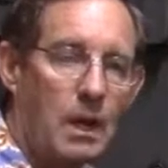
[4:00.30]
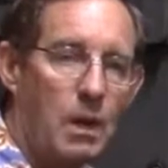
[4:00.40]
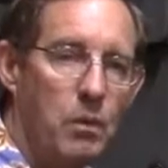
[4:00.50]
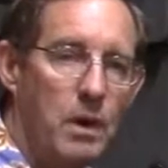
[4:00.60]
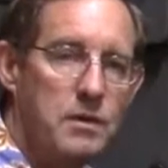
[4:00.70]

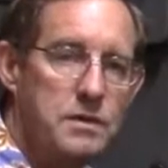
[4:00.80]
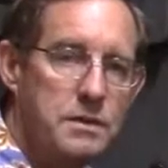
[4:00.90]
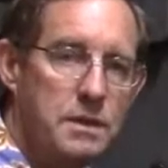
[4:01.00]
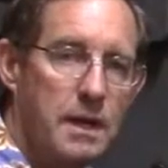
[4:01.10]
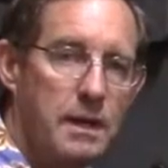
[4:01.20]
When I
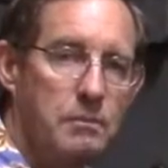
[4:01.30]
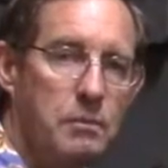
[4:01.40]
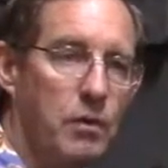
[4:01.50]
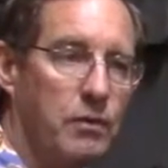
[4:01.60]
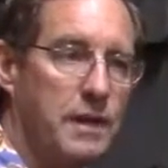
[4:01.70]
was
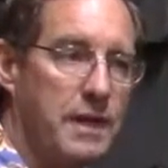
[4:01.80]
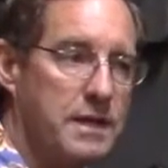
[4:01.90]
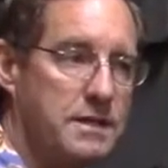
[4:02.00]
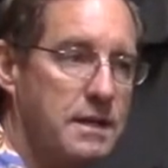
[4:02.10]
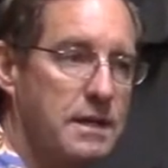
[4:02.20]
moving
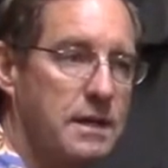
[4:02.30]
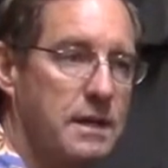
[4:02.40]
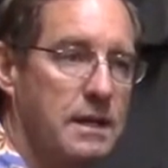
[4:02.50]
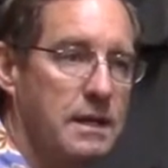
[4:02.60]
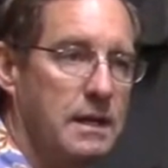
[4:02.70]
this and
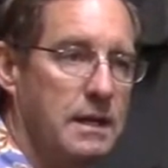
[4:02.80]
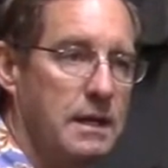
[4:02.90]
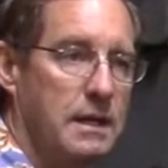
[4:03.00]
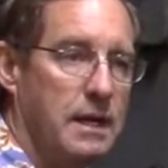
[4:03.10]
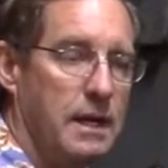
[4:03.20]

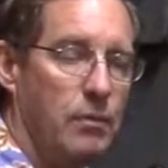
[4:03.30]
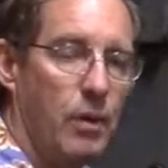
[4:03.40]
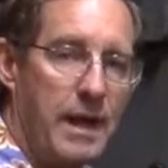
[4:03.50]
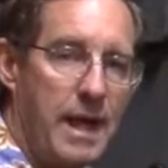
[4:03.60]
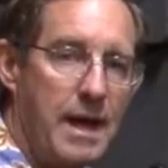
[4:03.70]

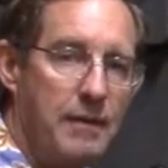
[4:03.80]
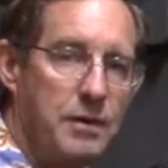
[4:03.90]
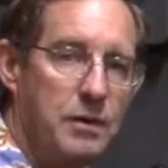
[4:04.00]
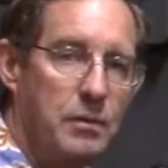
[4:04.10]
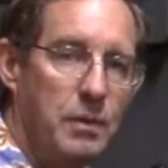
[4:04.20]
what have
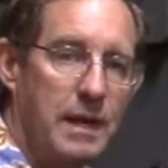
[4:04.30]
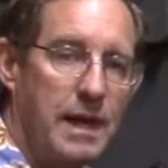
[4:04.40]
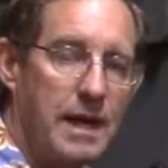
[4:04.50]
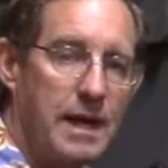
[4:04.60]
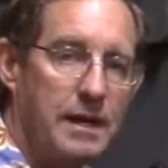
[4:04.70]
you, we
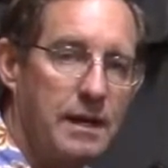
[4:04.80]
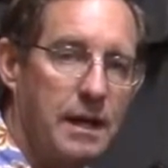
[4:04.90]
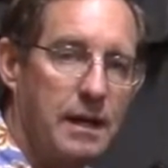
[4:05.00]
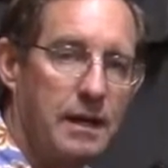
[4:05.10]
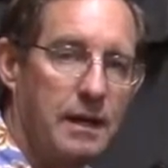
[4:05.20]
had
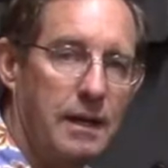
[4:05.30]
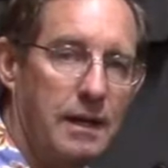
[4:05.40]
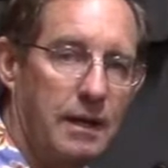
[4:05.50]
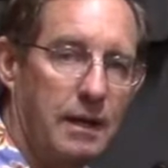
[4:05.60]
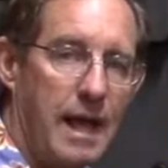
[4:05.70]
a
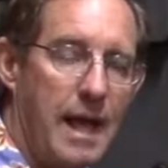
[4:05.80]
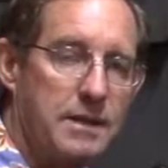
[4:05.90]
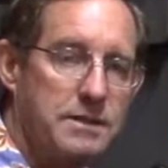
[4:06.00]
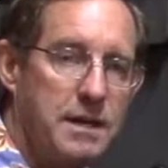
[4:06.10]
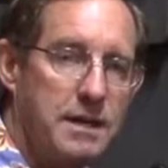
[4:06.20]
little
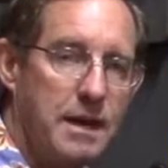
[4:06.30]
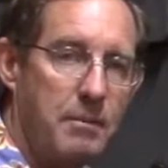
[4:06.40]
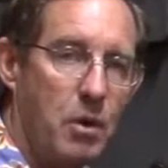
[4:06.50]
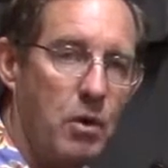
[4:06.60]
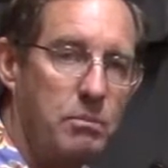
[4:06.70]
accident, and I
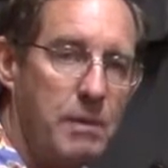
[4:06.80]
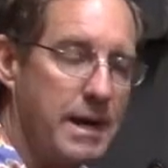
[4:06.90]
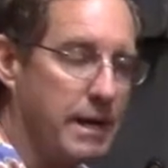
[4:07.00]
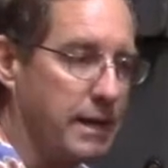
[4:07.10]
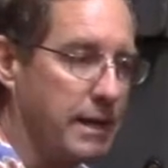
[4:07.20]
broke
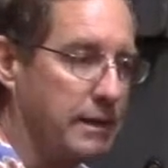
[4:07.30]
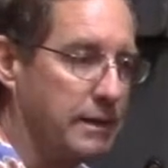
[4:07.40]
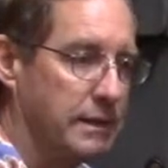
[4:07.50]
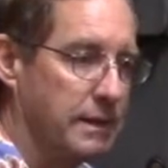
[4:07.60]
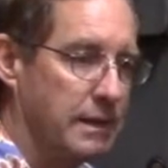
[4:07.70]
my
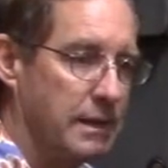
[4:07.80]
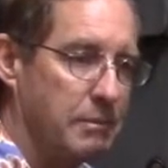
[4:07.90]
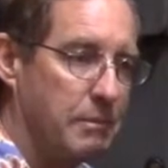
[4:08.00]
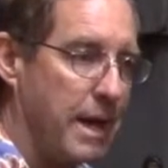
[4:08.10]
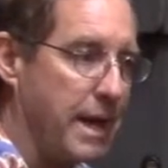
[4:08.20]

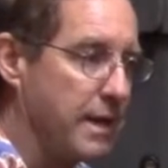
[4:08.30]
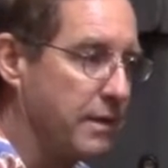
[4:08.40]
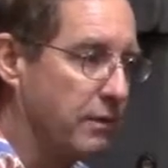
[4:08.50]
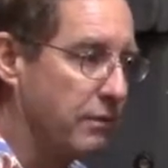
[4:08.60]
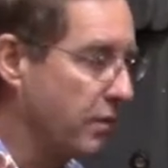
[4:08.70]
my
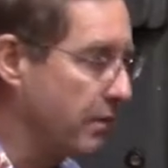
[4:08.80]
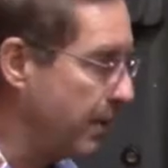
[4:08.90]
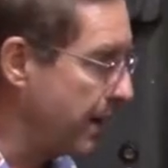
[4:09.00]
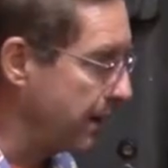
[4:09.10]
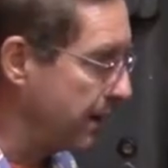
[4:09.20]
handle for
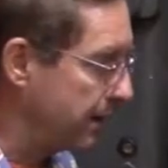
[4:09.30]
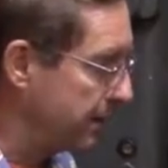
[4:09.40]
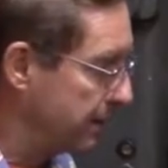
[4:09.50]
my